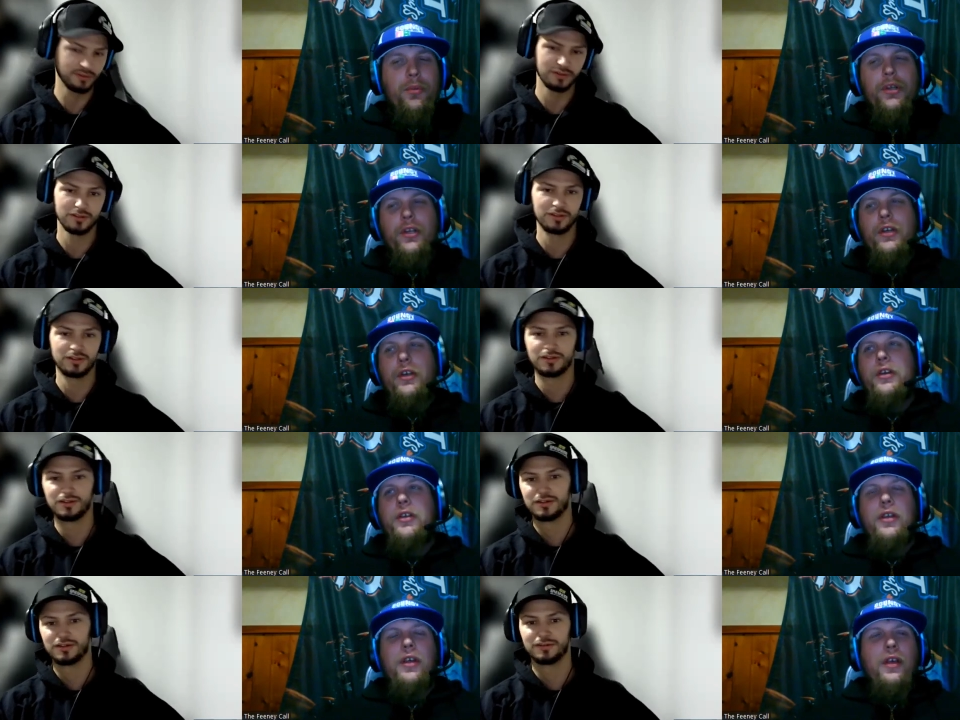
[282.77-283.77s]
Speaker 1: Pretty
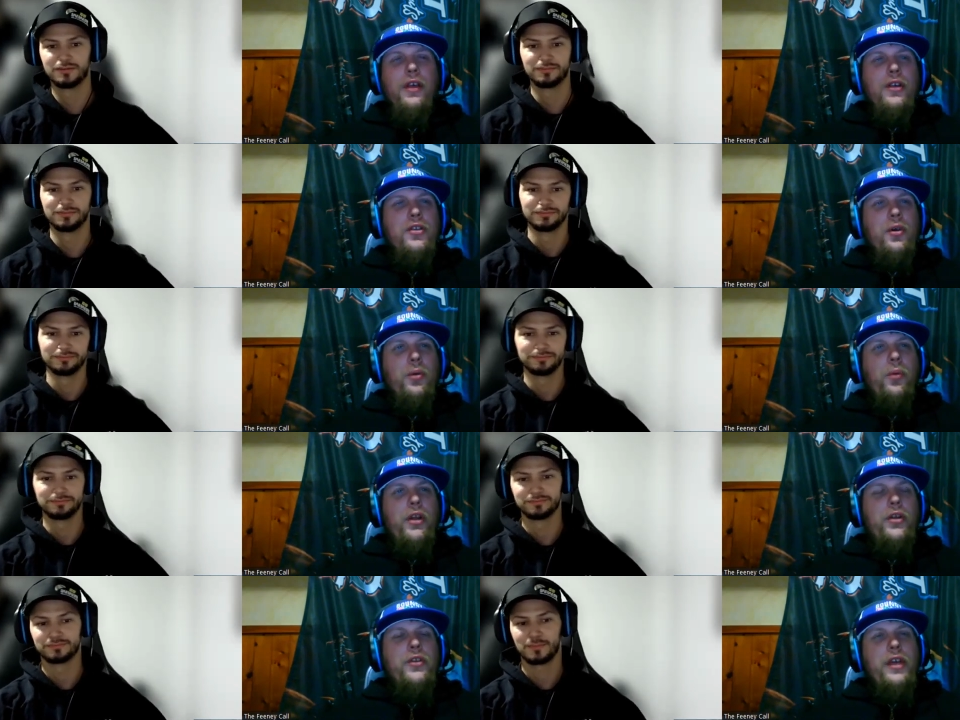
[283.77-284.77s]
good. So,
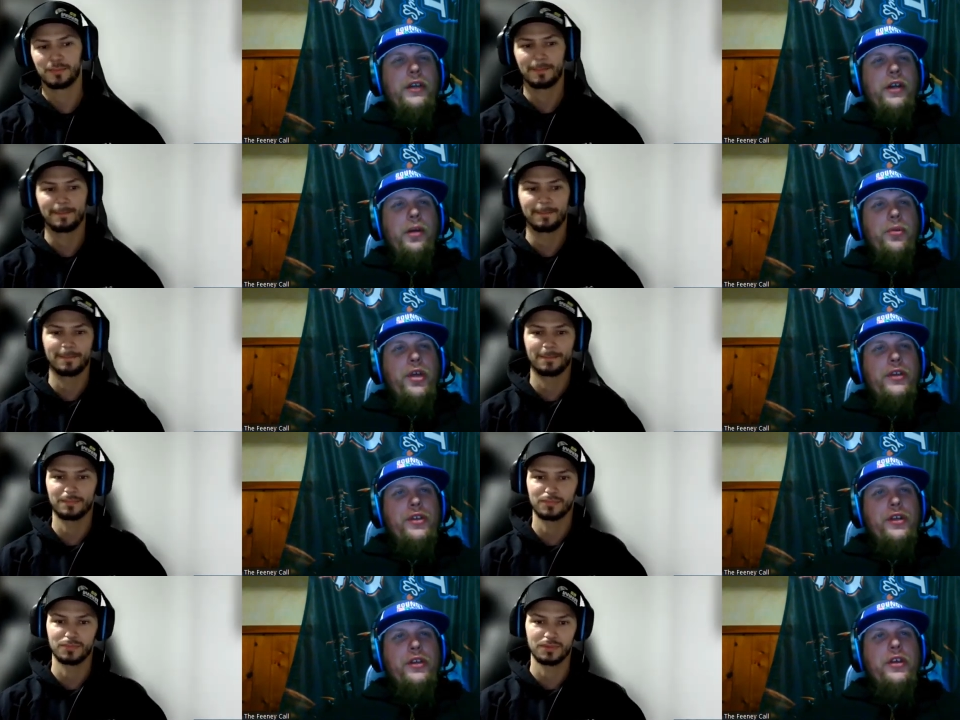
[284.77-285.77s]
why don't you take a couple
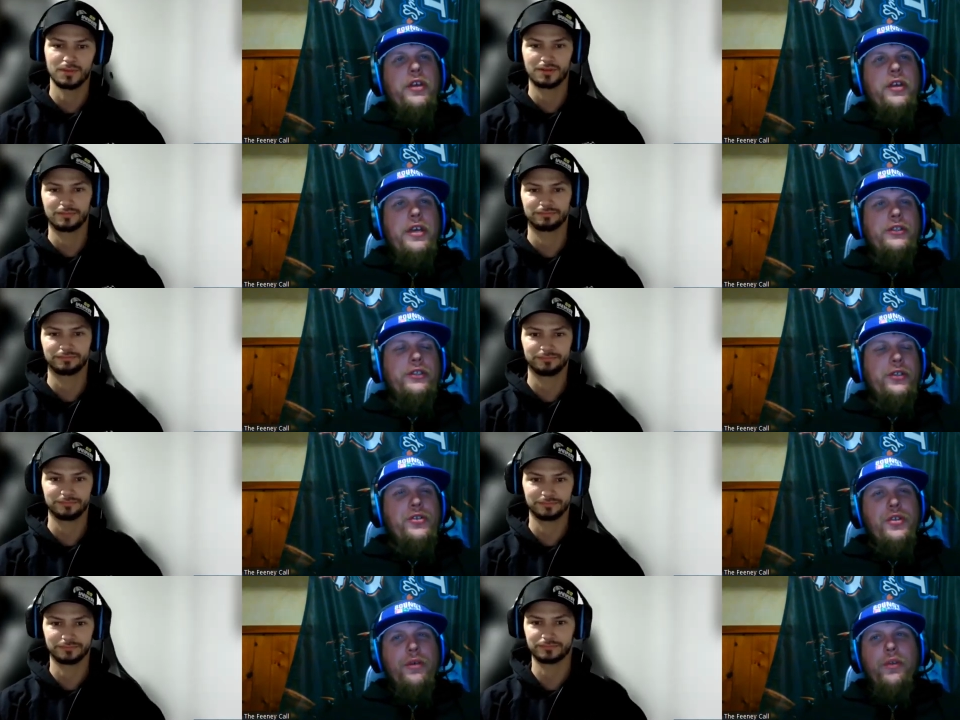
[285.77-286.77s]
seconds here to
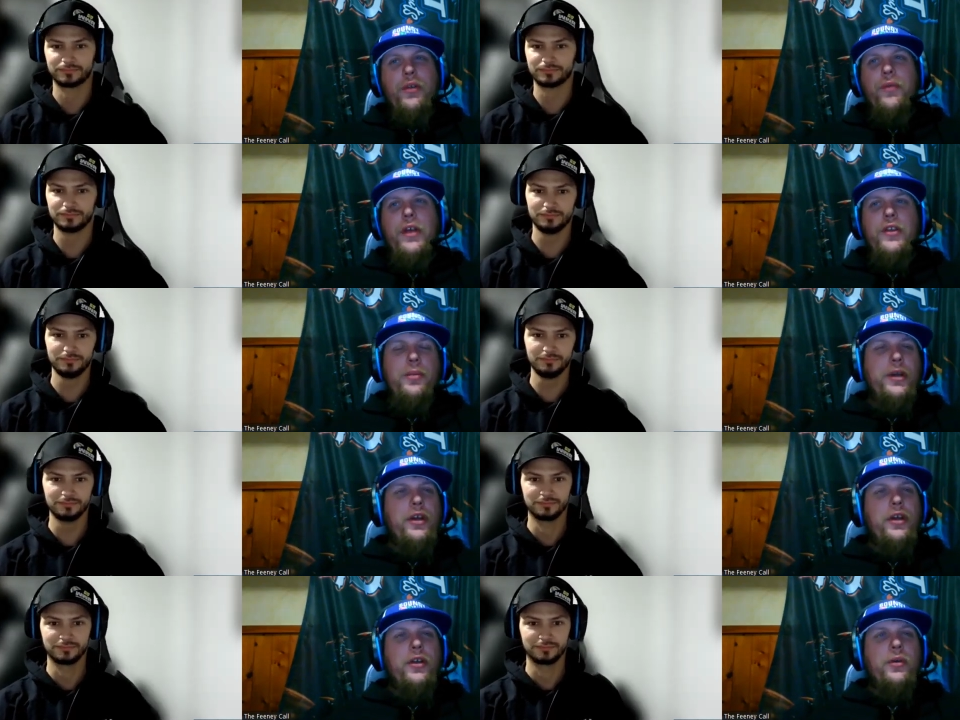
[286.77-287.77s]
introduce yourself to the fans that
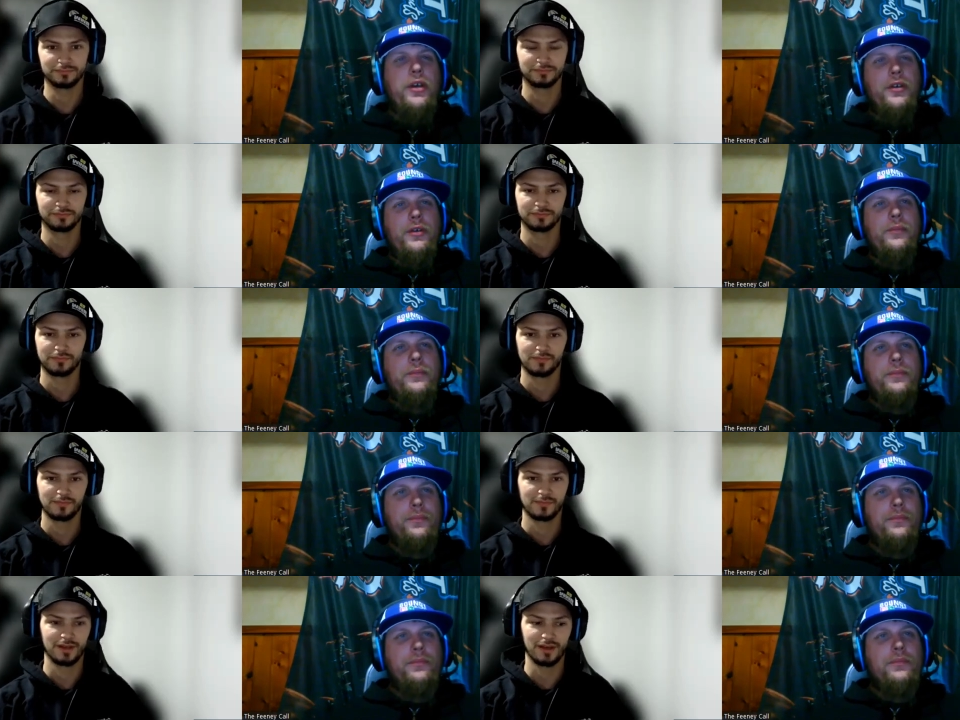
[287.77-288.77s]
might not know you?
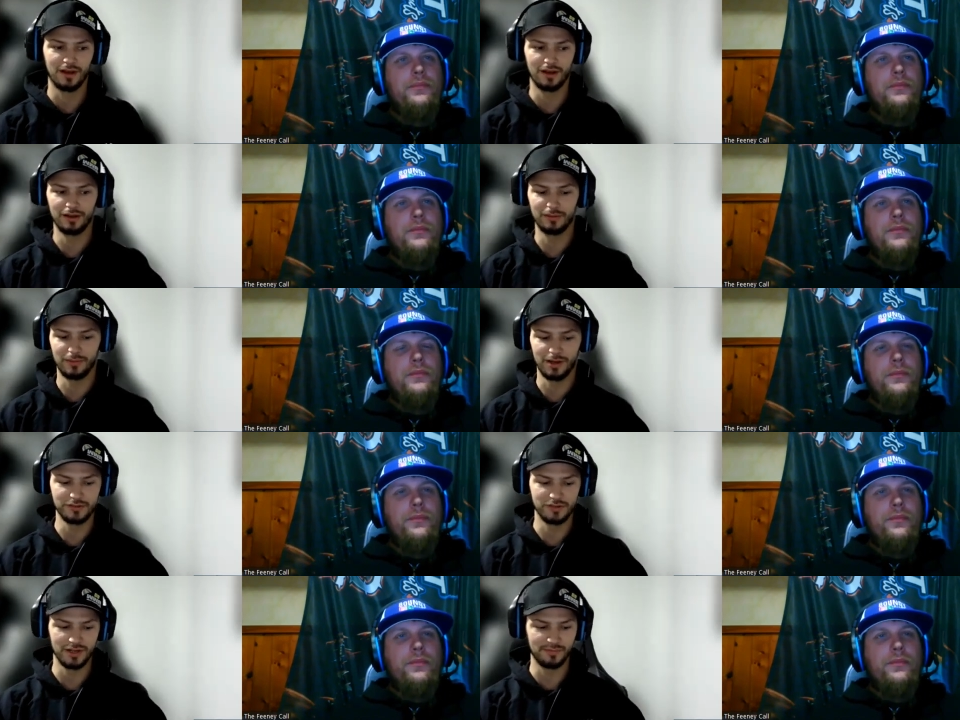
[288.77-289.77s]
Speaker 2: Um, I
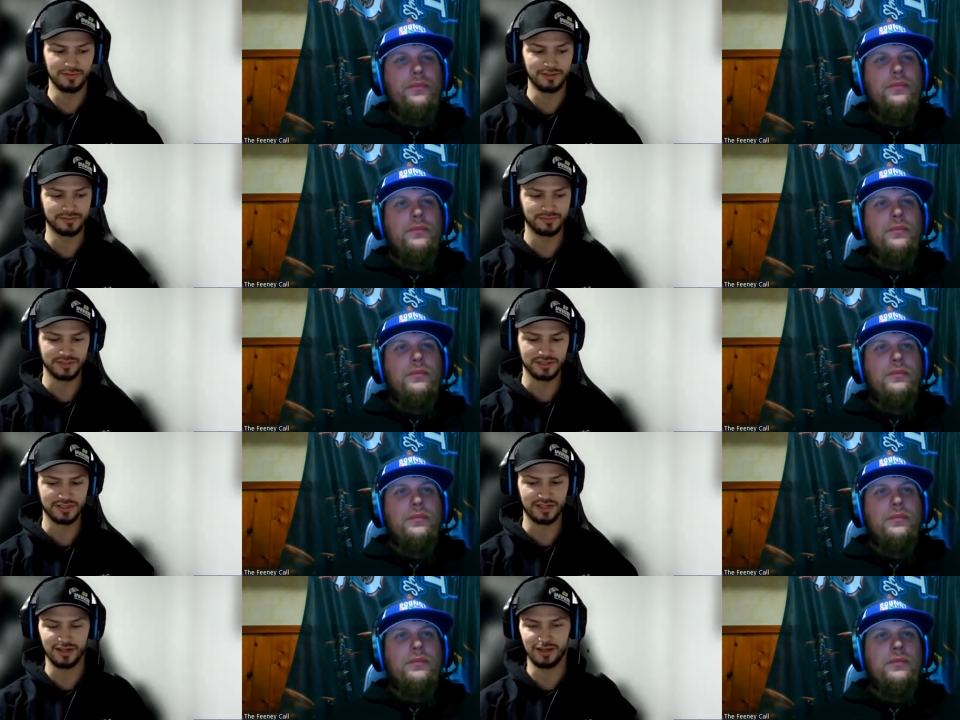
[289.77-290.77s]
drive the
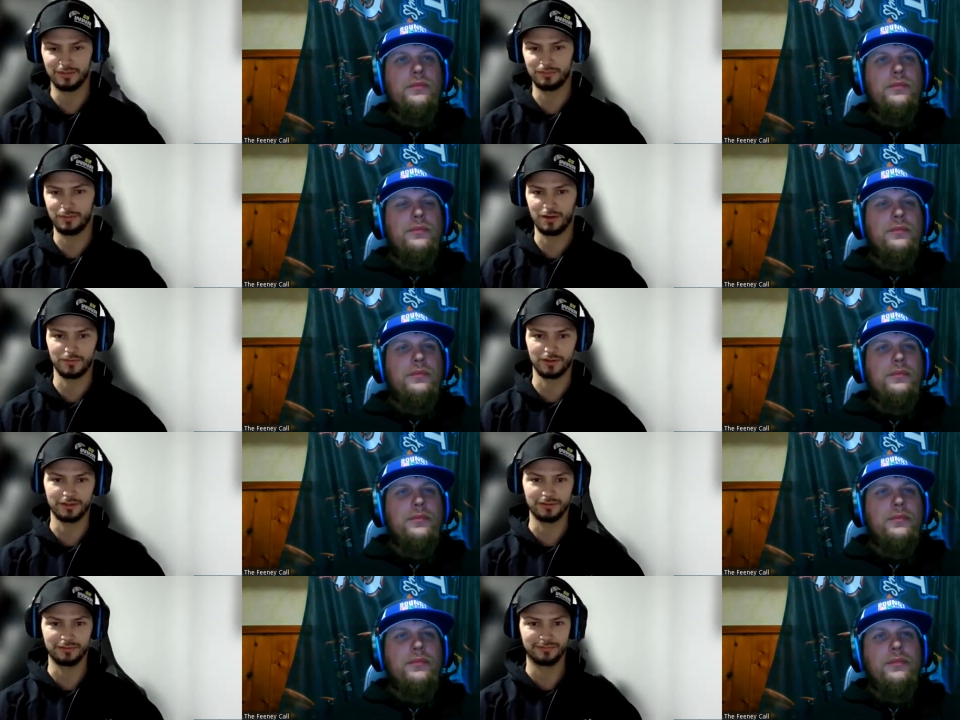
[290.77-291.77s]
69
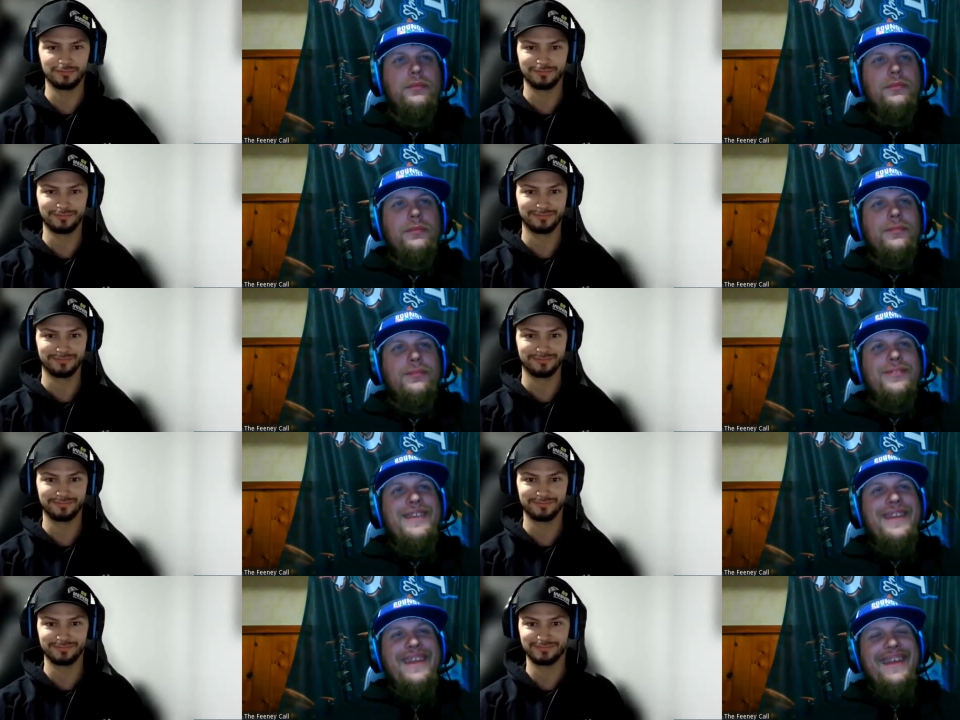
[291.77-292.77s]
modified.
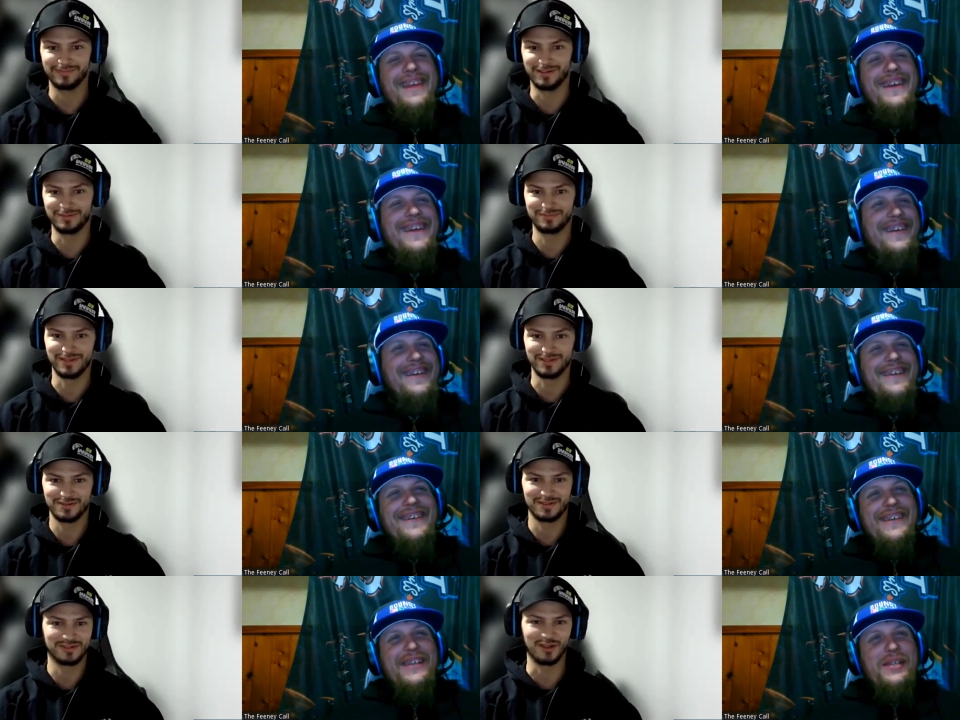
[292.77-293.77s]
That, that's
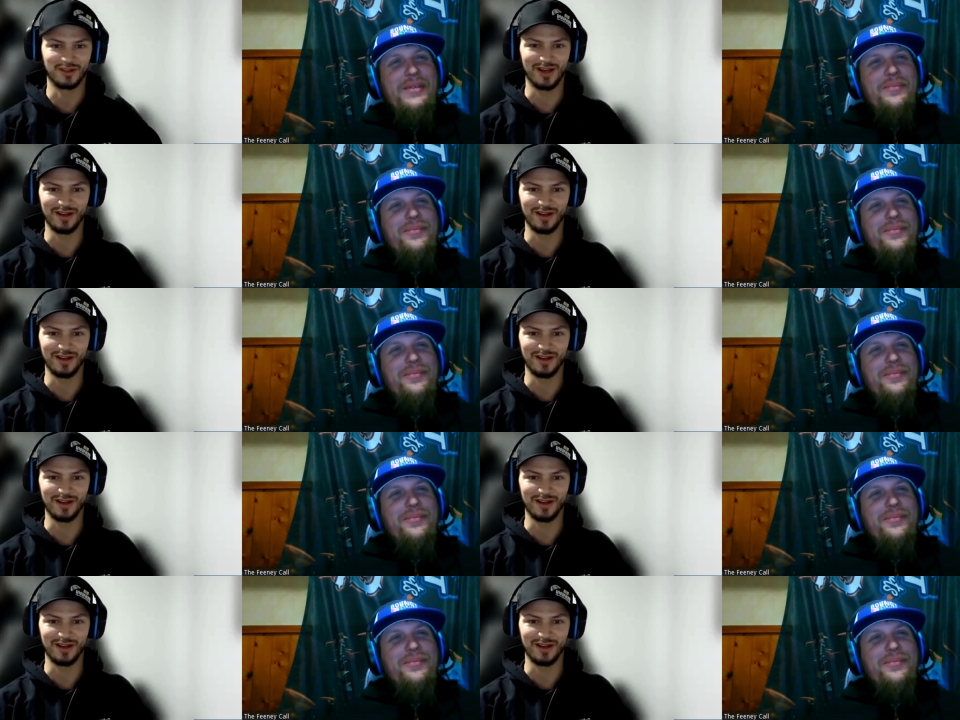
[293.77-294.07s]
all I got.